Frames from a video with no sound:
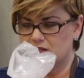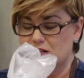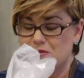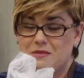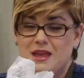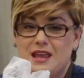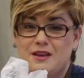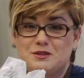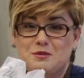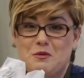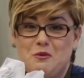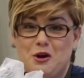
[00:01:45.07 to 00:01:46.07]
to me
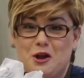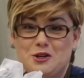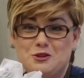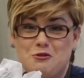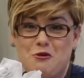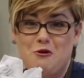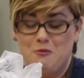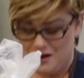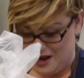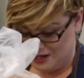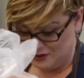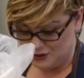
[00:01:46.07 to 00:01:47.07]
gives me more control
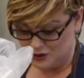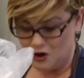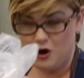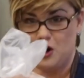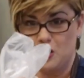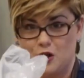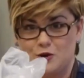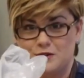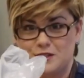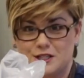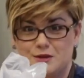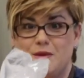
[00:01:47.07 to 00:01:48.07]
when I start
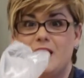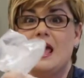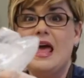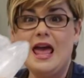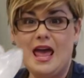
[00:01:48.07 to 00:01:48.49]
closest to me